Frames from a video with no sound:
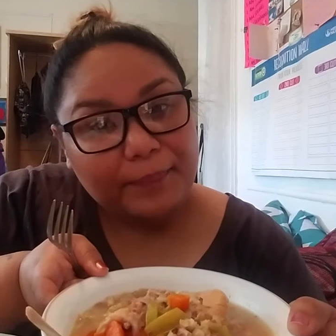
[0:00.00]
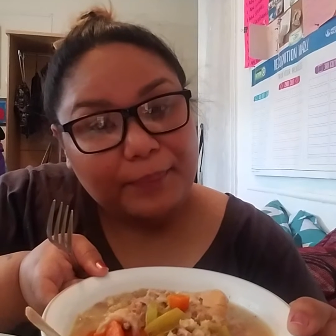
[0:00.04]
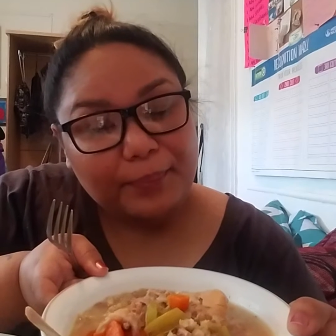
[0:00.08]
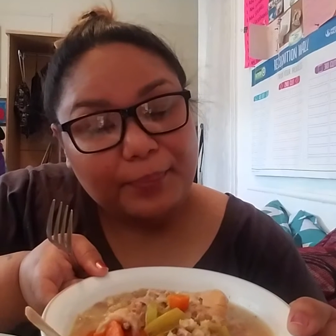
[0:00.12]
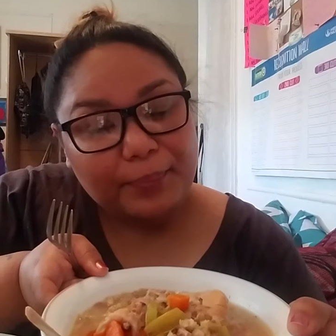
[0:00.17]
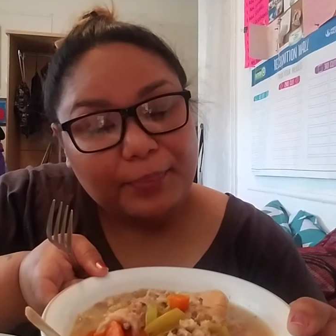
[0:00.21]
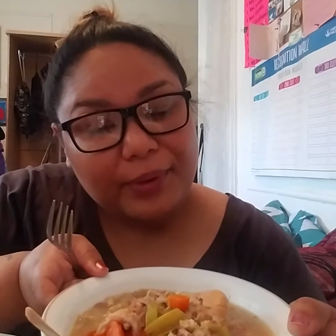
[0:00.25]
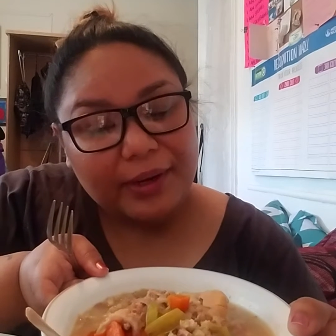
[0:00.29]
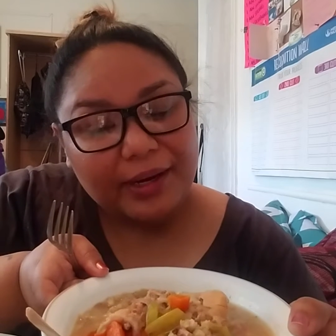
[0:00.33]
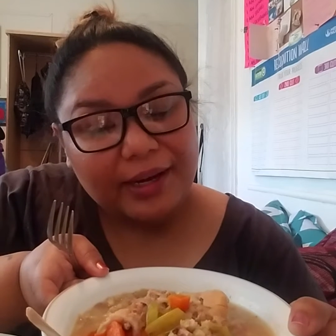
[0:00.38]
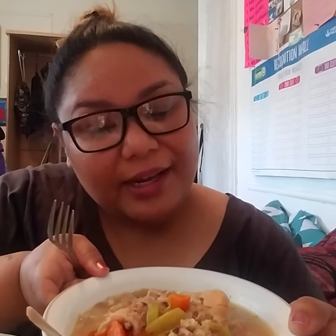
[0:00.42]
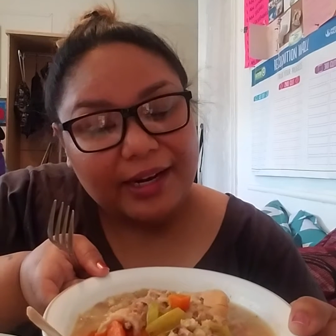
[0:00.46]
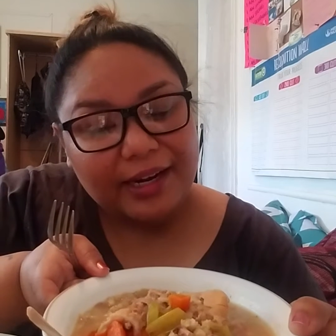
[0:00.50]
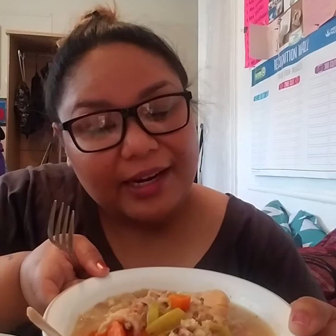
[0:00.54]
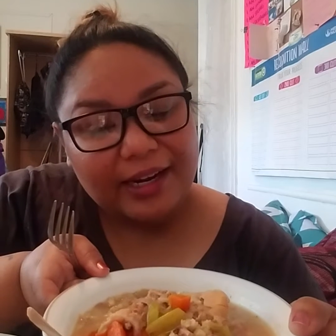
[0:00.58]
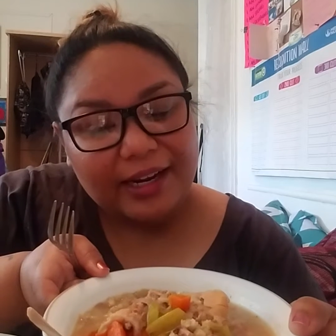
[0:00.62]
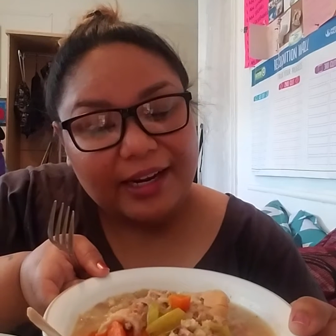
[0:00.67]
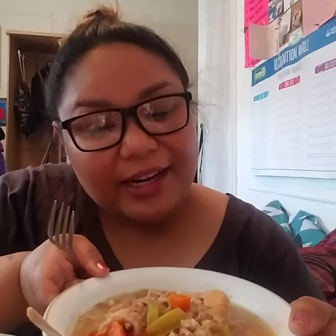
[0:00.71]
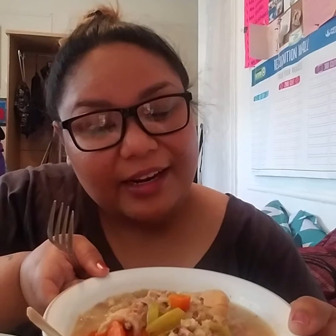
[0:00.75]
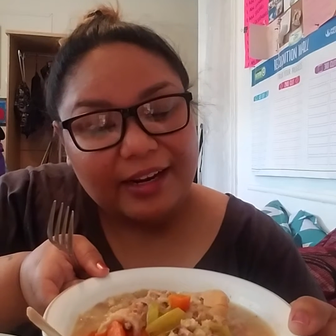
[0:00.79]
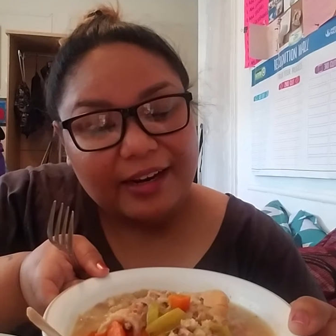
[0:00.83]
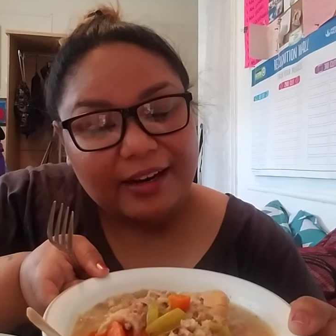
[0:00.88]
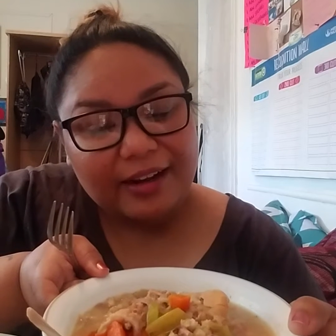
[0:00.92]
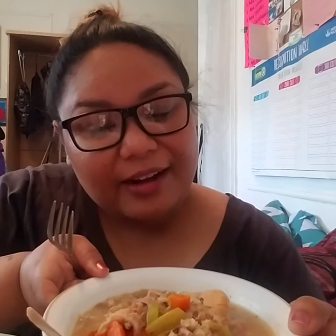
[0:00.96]
but it
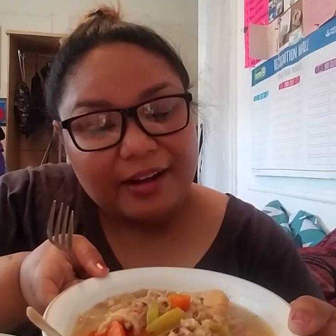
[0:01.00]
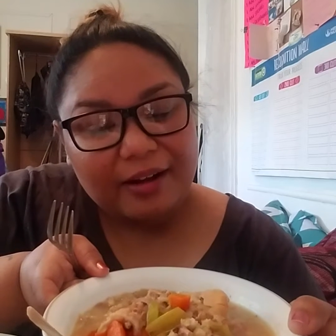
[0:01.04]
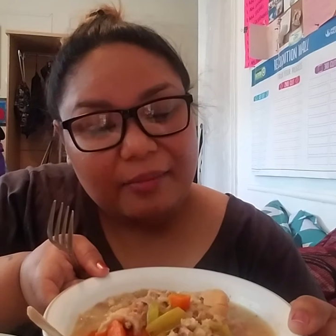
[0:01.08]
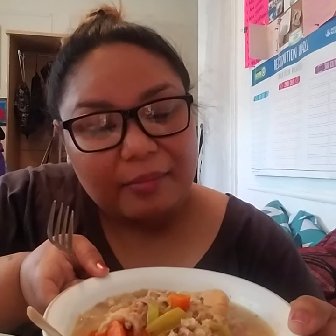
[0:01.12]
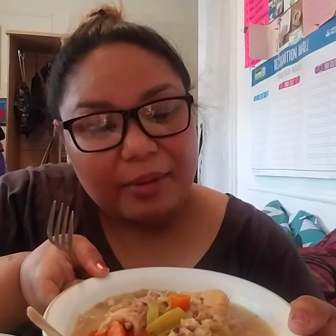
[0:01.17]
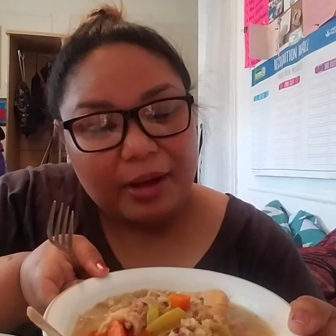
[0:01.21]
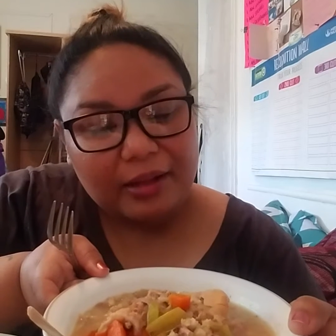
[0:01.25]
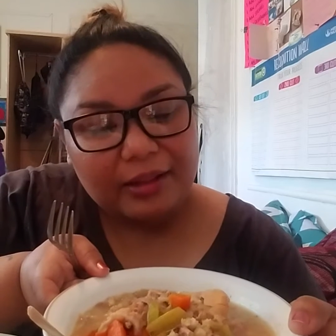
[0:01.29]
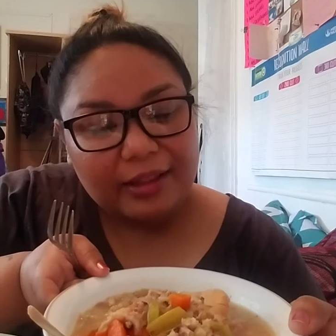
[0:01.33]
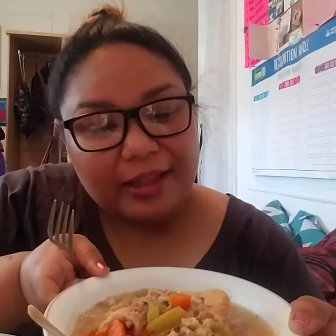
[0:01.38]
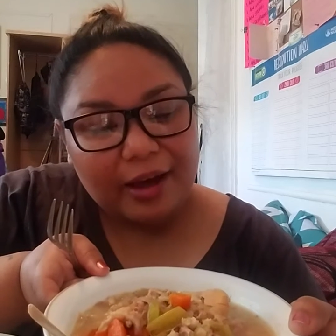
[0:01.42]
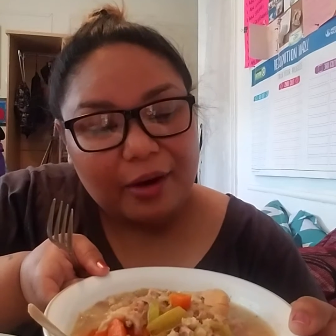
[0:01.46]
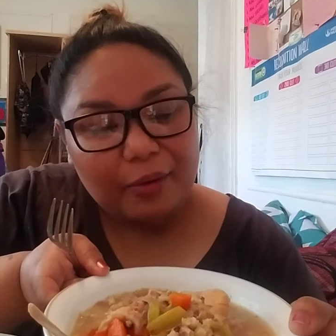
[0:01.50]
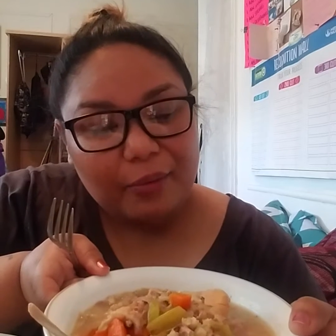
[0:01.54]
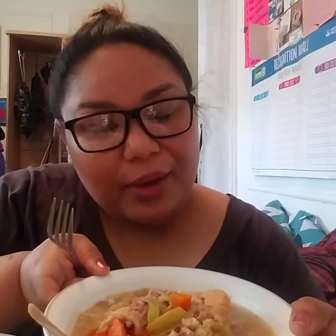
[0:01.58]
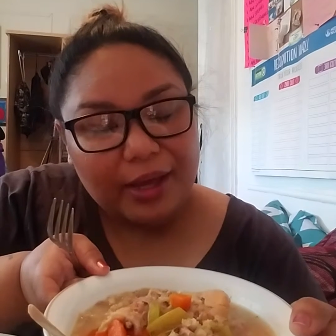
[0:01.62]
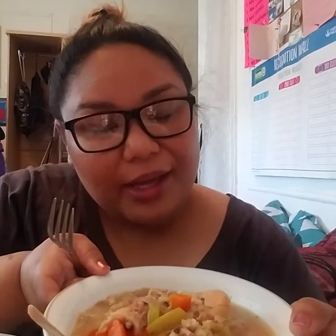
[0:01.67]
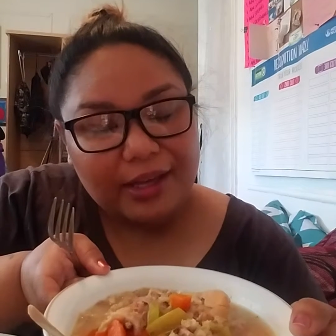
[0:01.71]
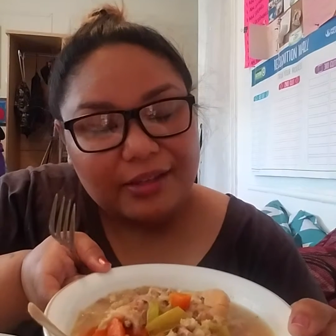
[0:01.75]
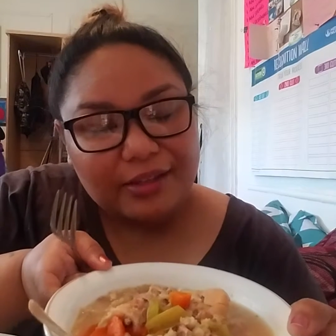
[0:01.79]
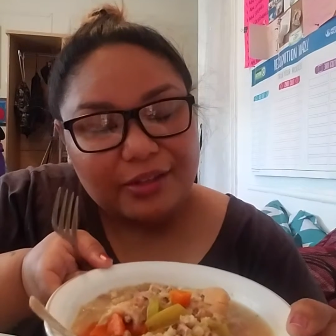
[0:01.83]
didn't come out that way.